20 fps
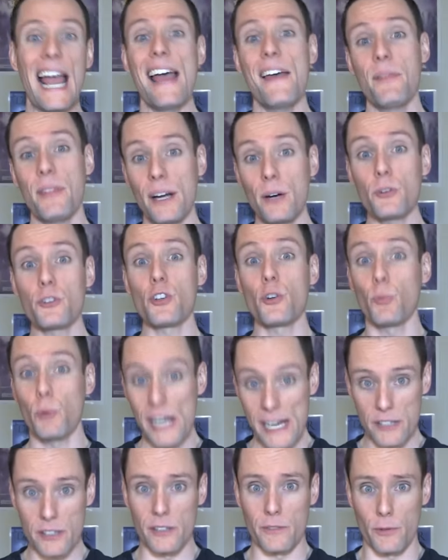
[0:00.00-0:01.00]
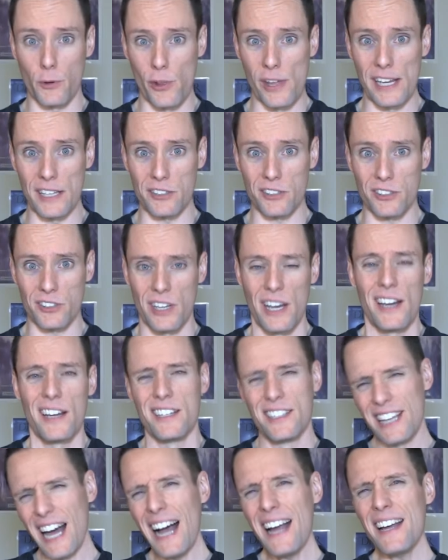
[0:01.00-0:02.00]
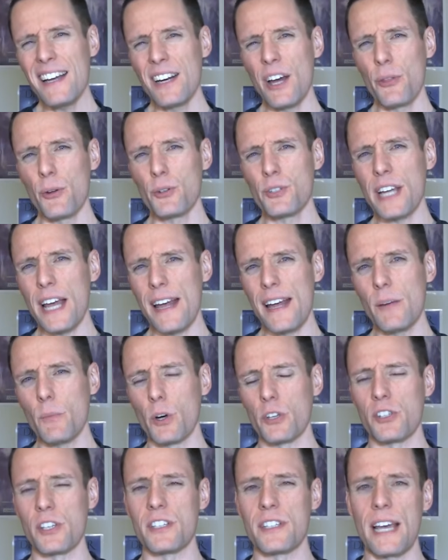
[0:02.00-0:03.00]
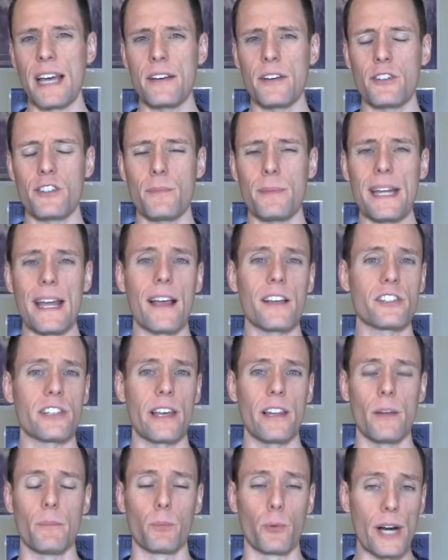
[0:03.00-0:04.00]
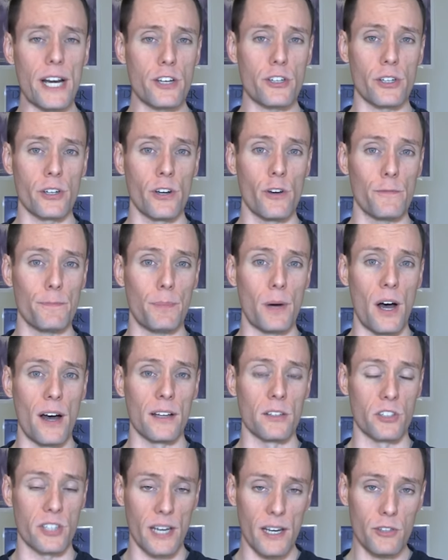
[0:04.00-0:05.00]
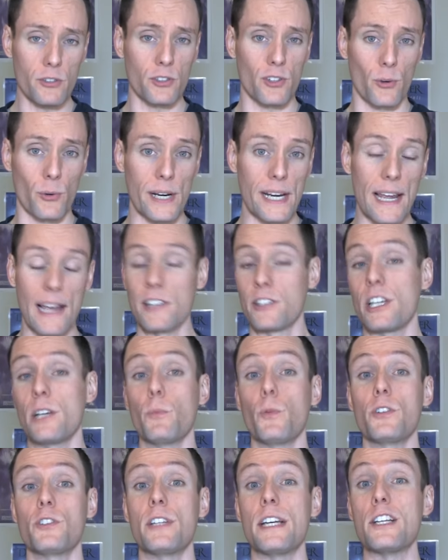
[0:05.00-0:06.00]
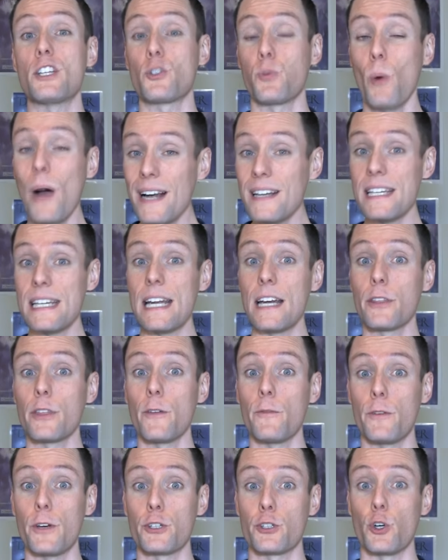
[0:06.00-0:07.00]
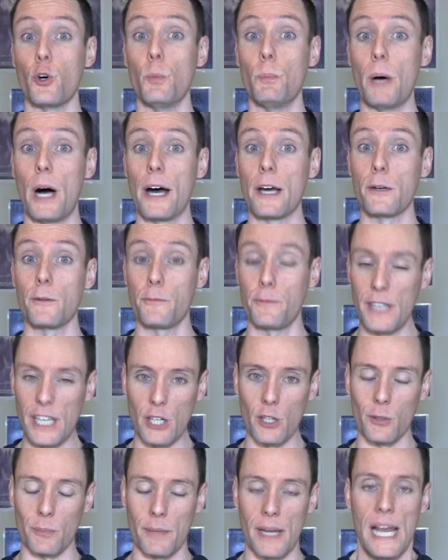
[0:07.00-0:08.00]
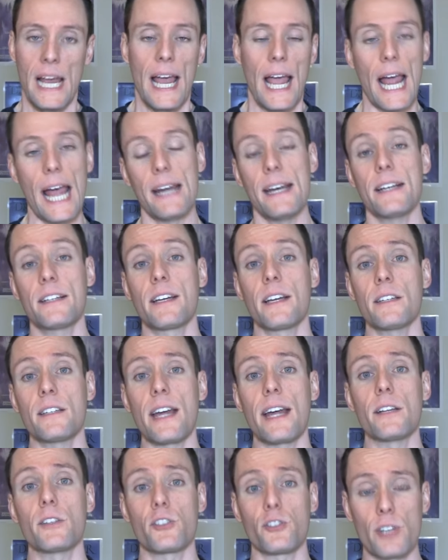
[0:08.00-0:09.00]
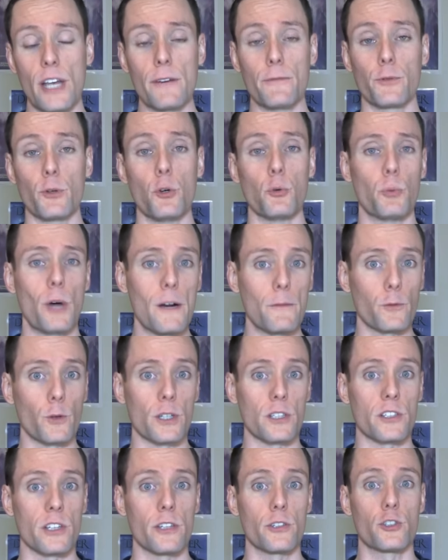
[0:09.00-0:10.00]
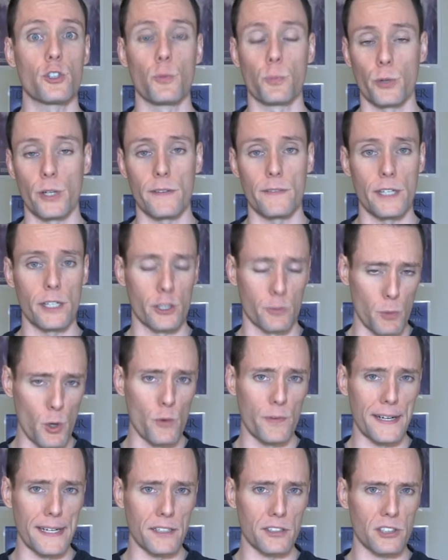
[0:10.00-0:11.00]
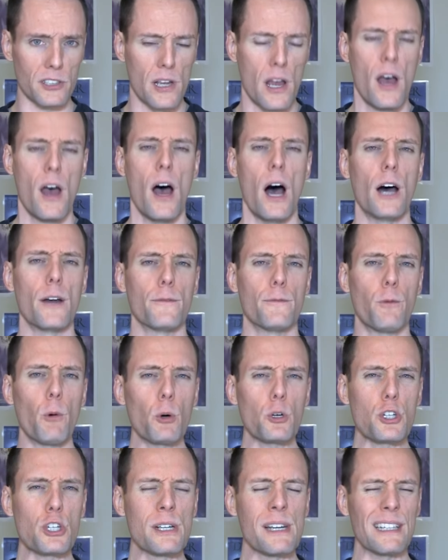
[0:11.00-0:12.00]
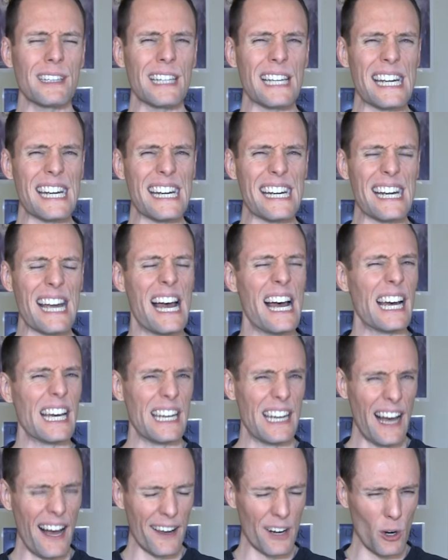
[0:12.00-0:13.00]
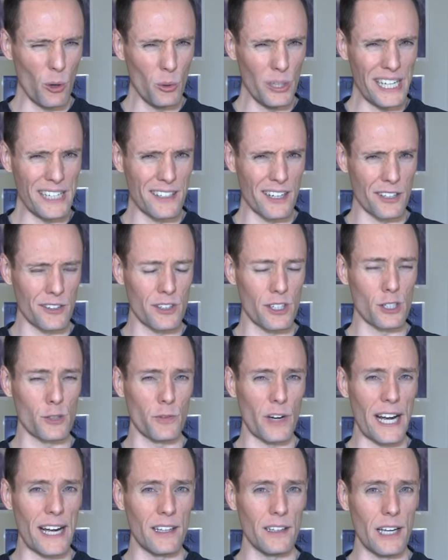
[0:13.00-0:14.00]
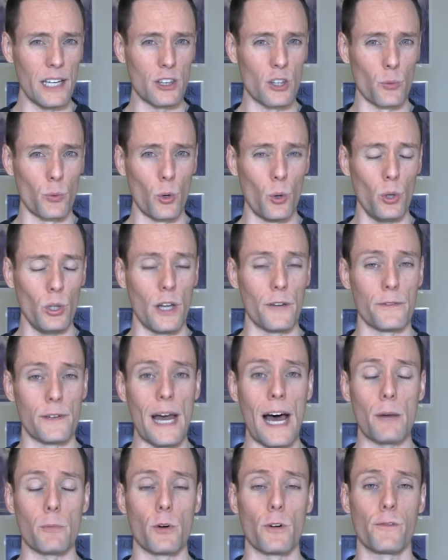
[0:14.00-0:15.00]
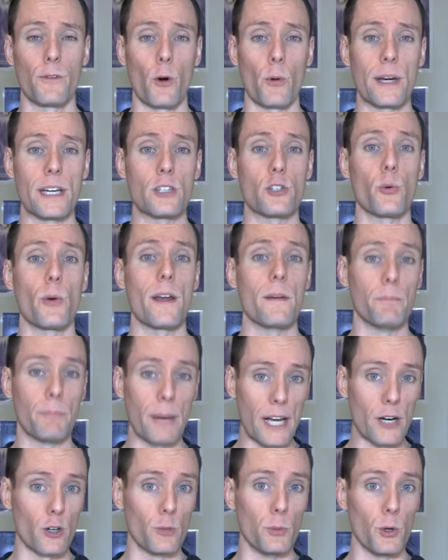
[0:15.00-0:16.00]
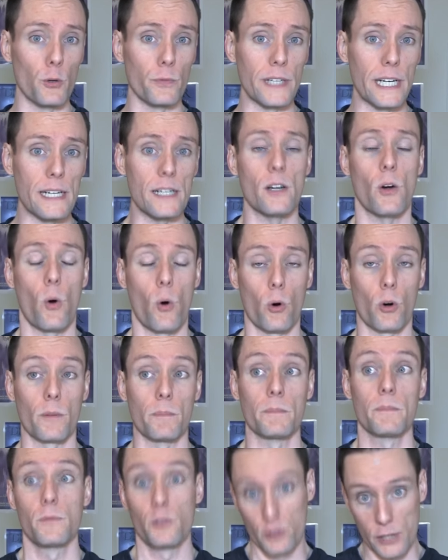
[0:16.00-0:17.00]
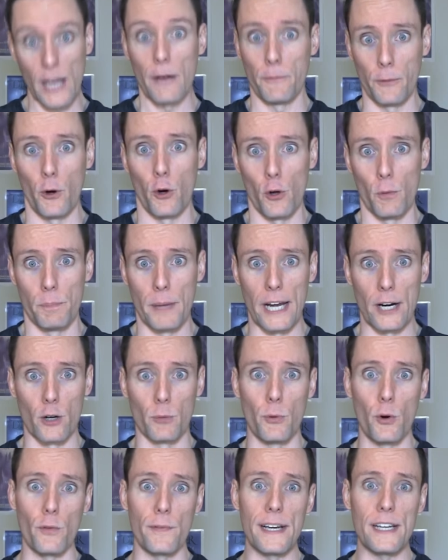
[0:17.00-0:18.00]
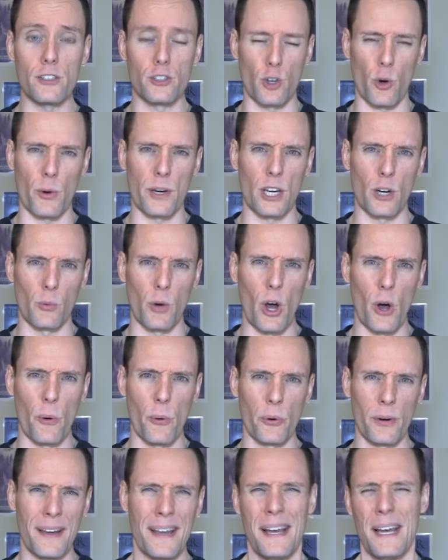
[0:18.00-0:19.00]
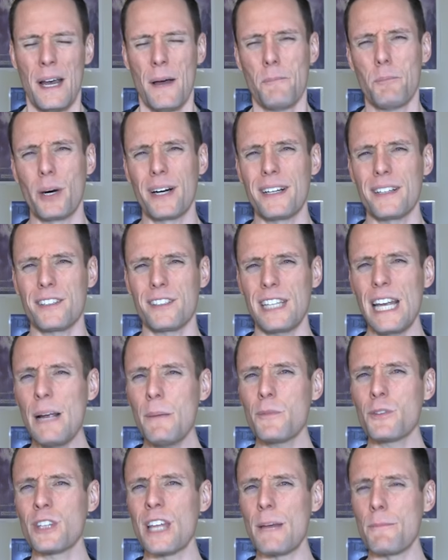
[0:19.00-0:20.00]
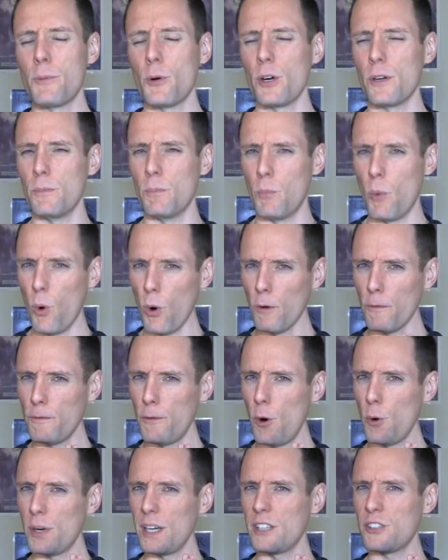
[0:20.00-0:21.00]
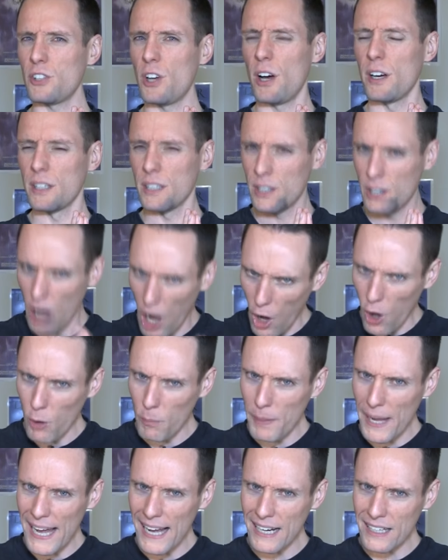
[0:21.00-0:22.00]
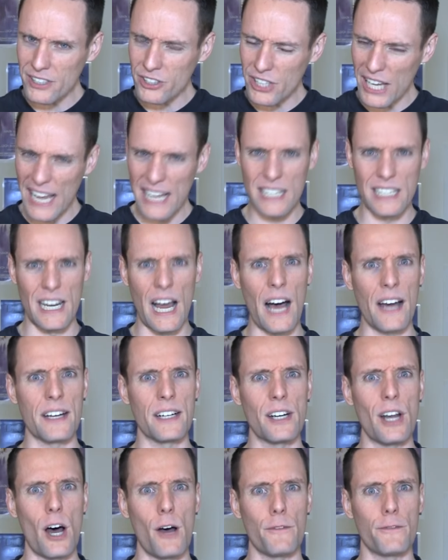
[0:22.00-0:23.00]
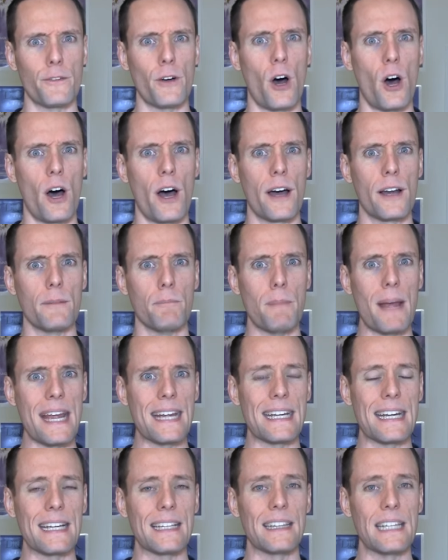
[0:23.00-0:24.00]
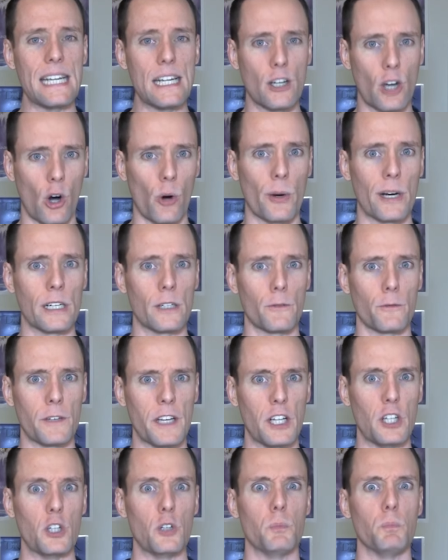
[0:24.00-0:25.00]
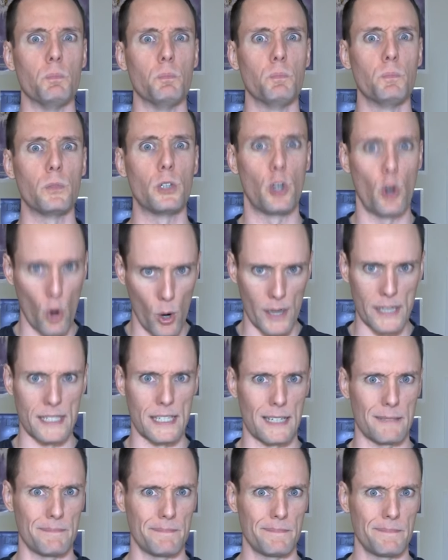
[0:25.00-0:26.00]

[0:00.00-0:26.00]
And there's a reason for this. Die Another Day was intended to be a celebration of Bond's history as it was the 20th official Bond film, and it contained several references to previous movies. Unfortunately, not only does this violate the rule of not referring to a better movie, or several better movies during your own, but it seems they put more focus on callbacks and not enough on making the current film good.